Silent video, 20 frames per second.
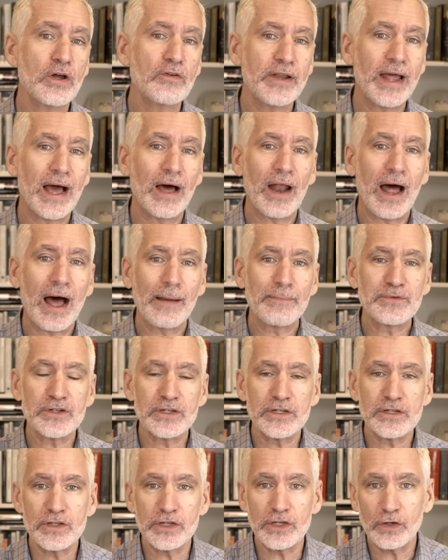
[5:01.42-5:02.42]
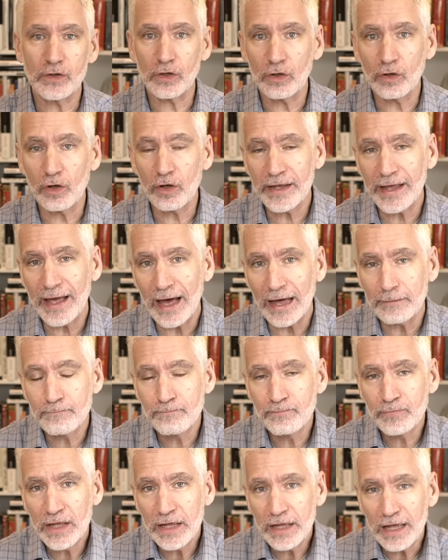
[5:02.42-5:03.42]
doubt options that you could look at
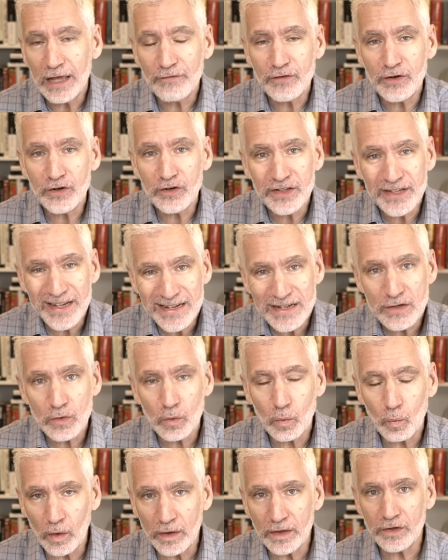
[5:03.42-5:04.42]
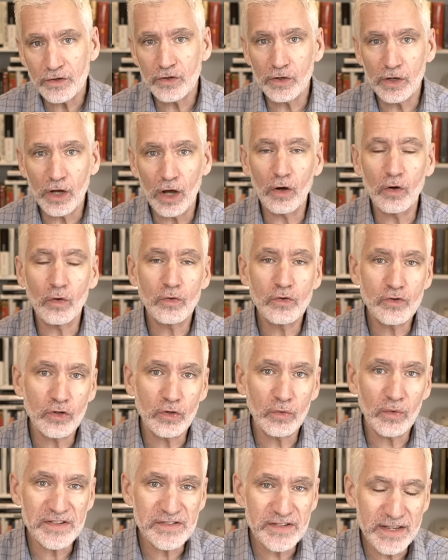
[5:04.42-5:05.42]
if you didn't want to go
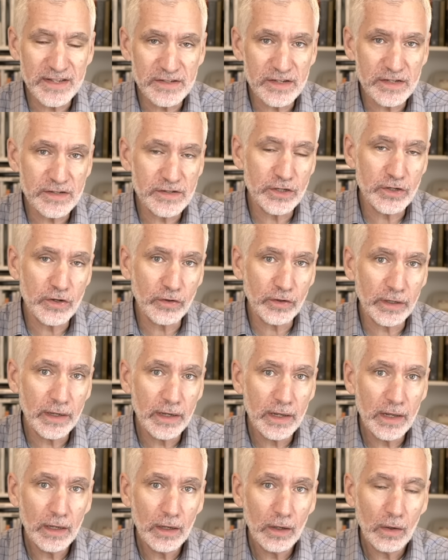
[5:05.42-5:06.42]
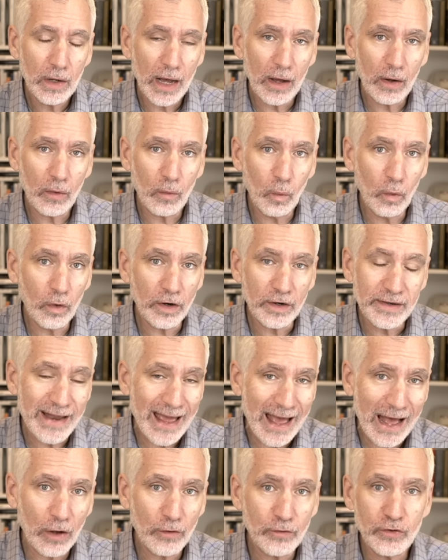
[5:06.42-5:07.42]
to Ascensus, and you could work
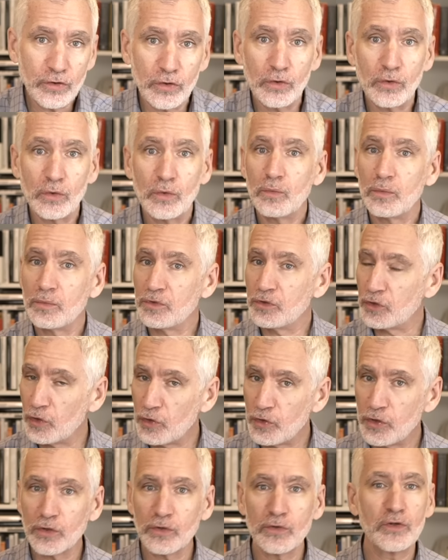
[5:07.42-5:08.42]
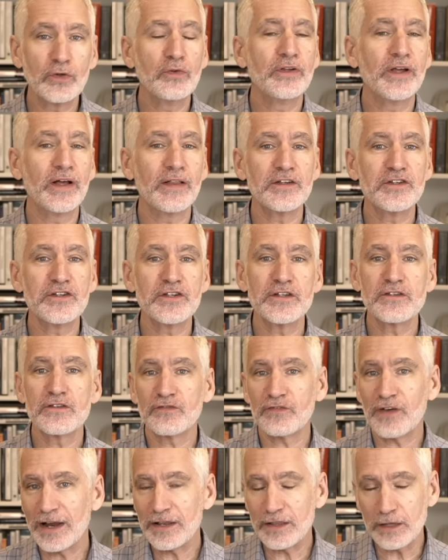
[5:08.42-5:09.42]
now to do your due diligence,
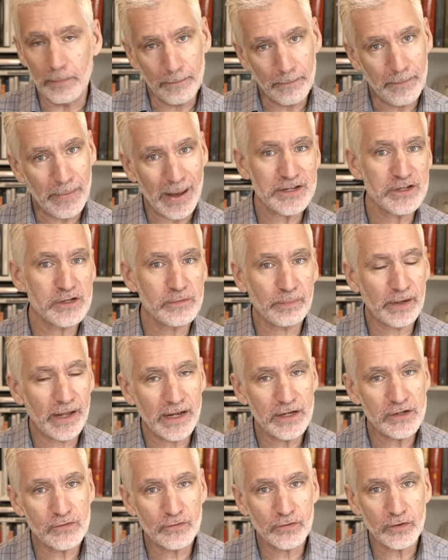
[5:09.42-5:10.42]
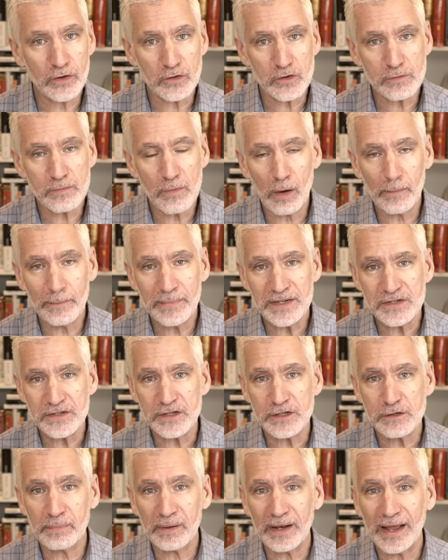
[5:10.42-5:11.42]
find the best place for your small
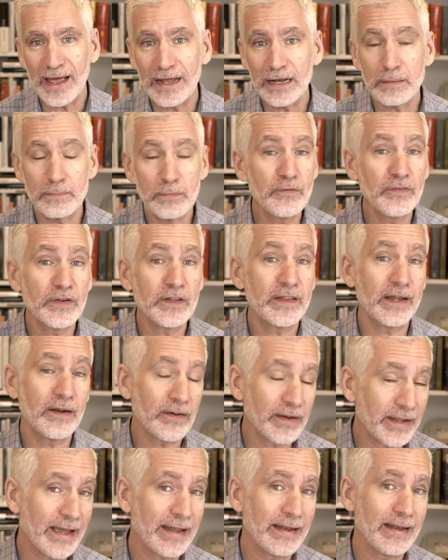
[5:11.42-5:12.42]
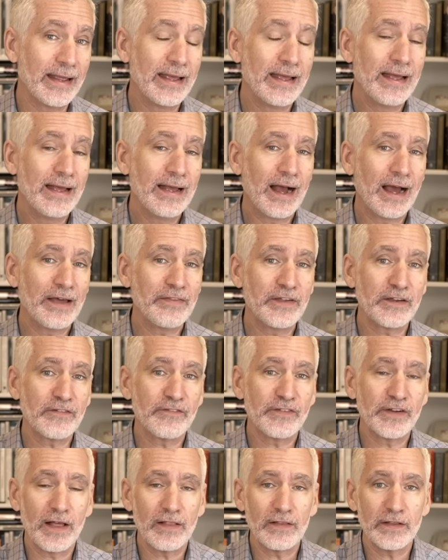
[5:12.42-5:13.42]
business plan, and move it there. Again, I think
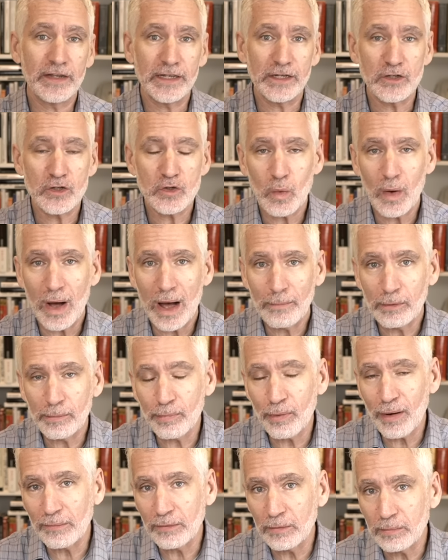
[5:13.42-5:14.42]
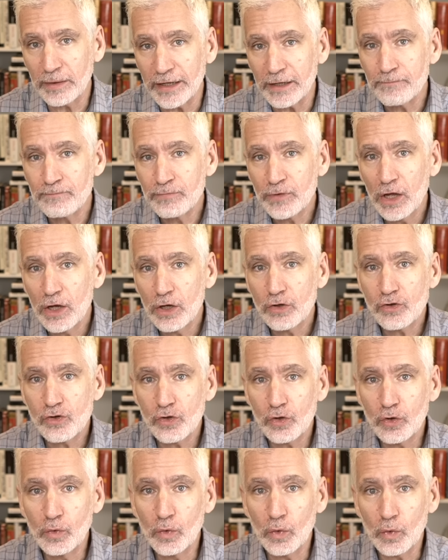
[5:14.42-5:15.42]
Fidelity and Schwab are probably
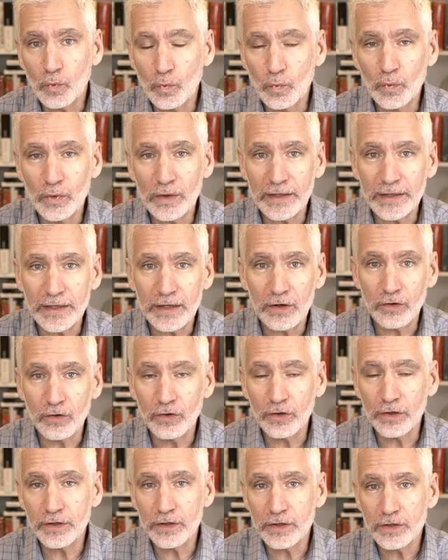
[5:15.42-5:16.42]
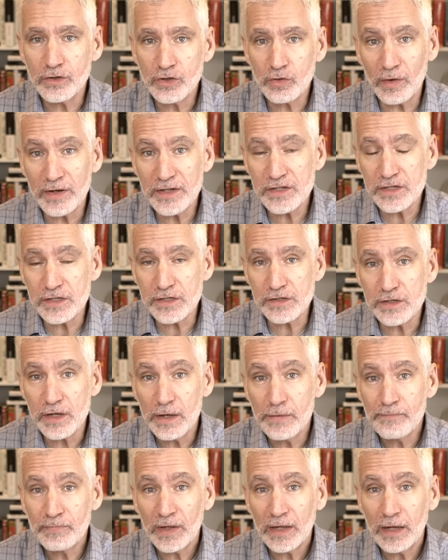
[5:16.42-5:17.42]
two really good choices.
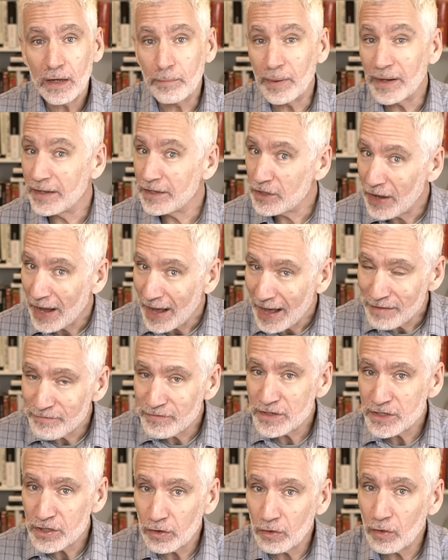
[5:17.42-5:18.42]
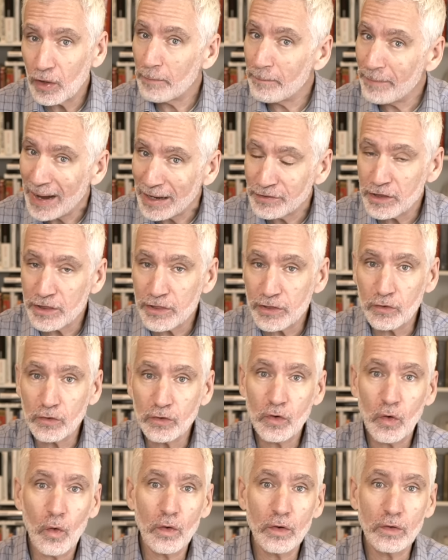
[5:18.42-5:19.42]
But you have until about the third
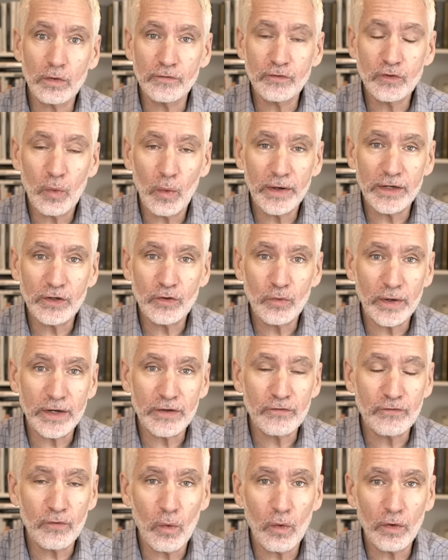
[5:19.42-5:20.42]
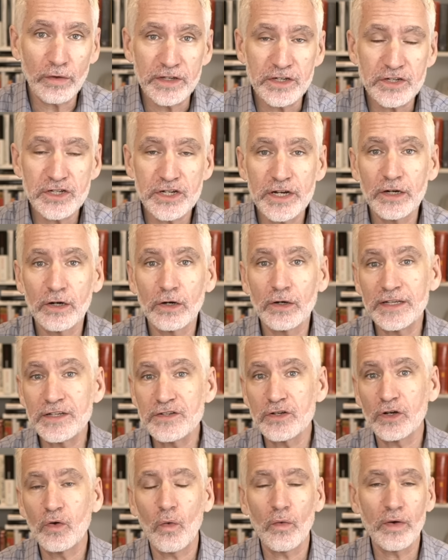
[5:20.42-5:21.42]
quarter of 2024 this year, at least
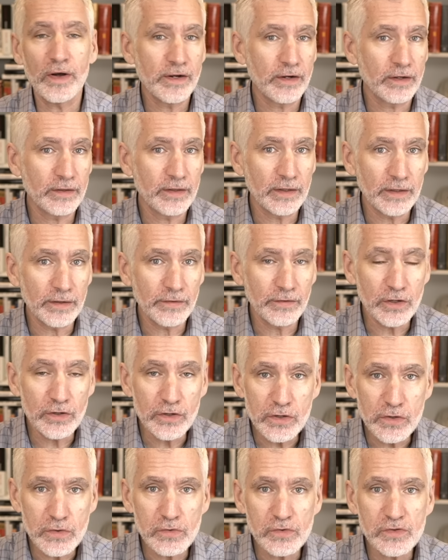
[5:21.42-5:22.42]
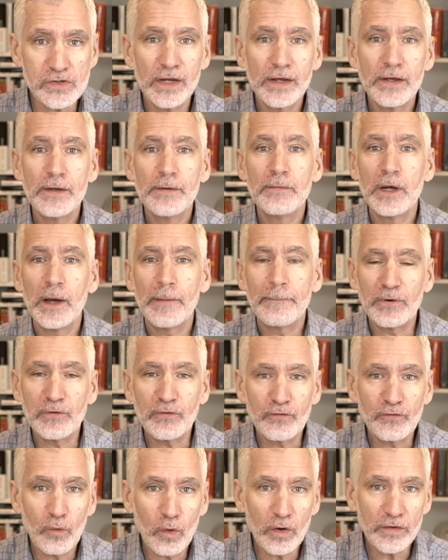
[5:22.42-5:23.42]
according to the news,
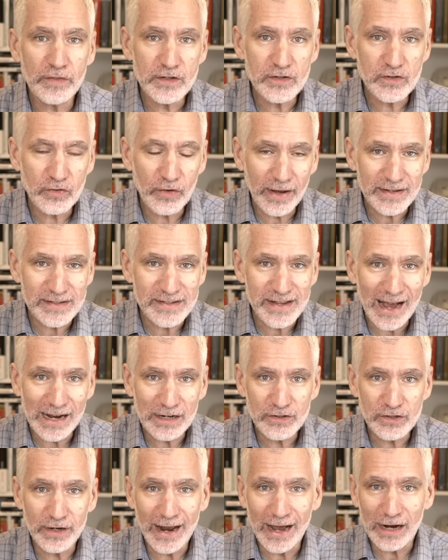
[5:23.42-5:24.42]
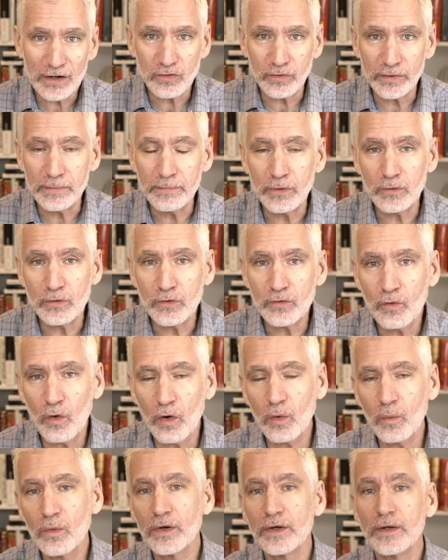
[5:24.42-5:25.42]
before this transaction actually moves
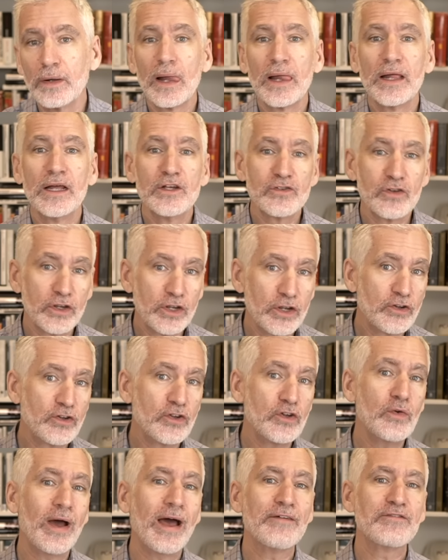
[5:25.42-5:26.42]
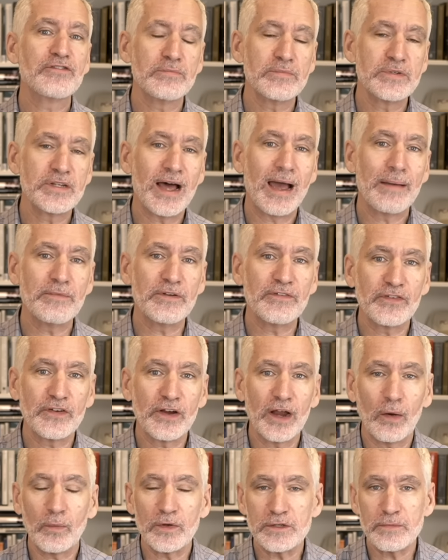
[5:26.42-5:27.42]
forward. So you do have some time to figure
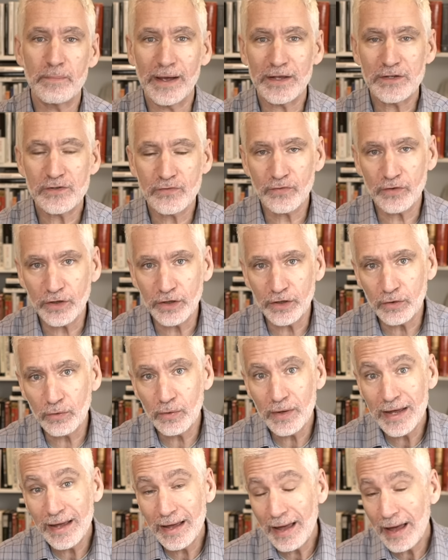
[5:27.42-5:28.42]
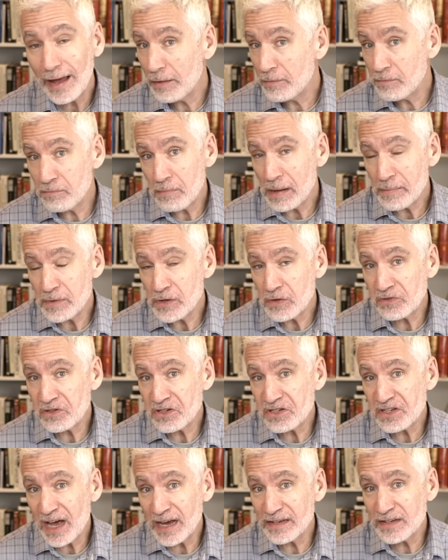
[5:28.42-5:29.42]
out what's best for you. And maybe you'll
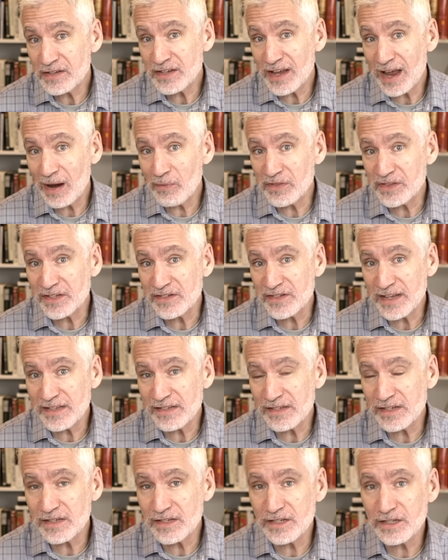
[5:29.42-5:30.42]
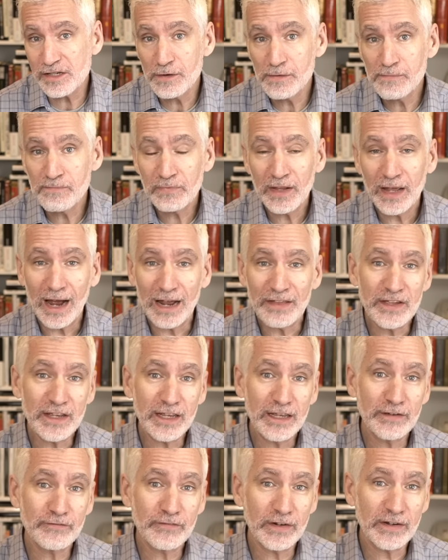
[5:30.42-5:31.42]
decide to stay with Ascensus. I think
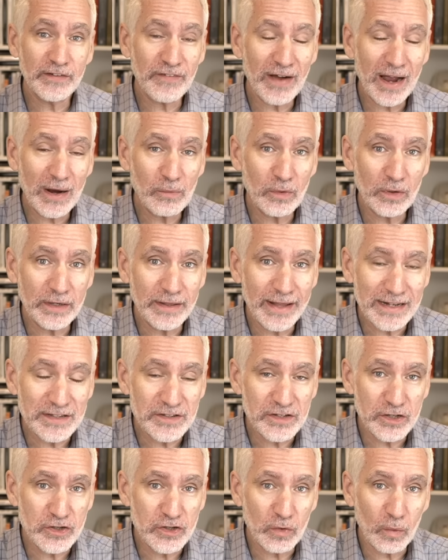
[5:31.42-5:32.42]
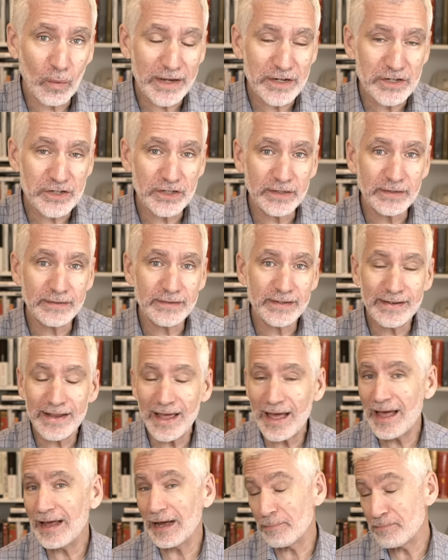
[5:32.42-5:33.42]
if I were in that situation
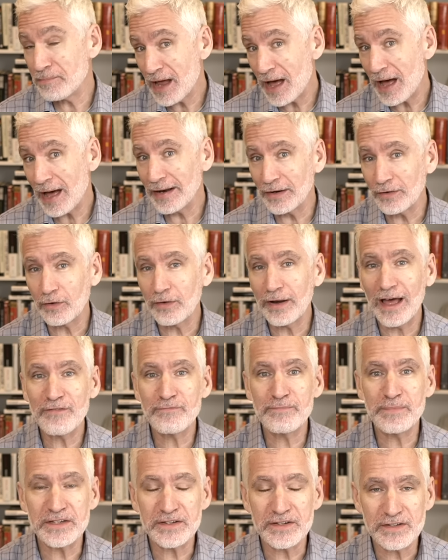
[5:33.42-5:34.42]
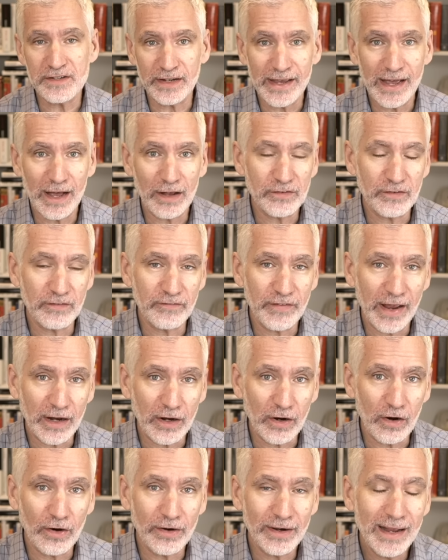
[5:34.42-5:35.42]
today, I'm not, I don't have business accounts at
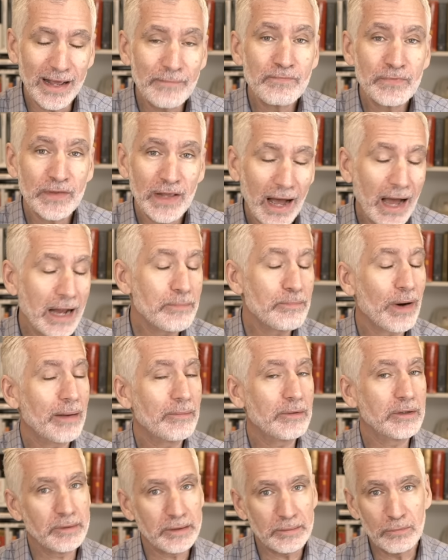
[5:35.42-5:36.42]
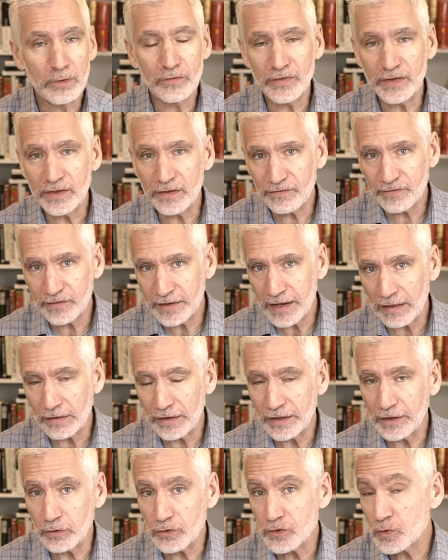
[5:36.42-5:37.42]
Vanguard, I'd probably be moving to
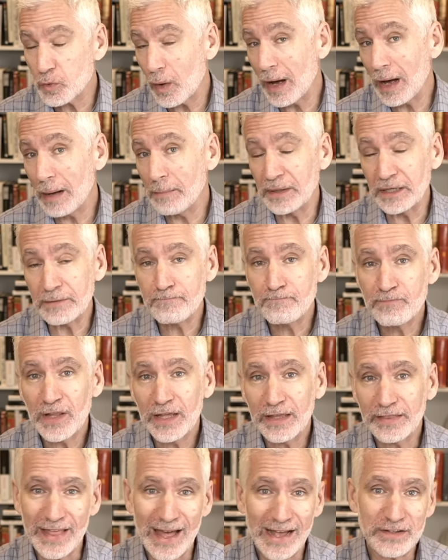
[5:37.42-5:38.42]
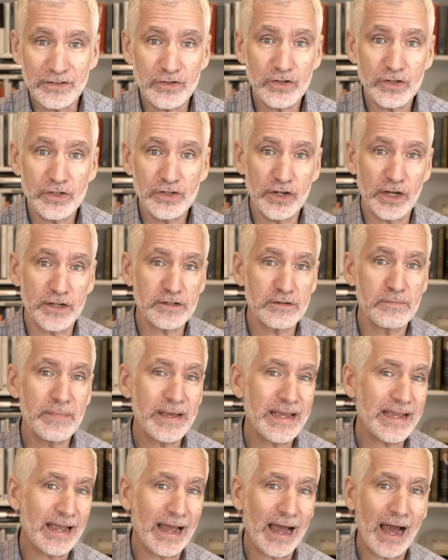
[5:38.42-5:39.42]
Fidelity or Schwab, but that's just
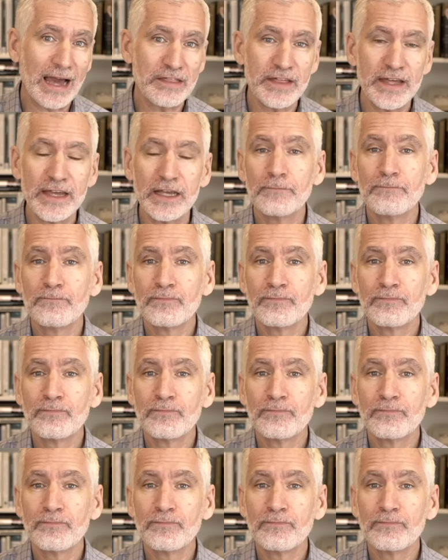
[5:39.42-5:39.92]
me. I think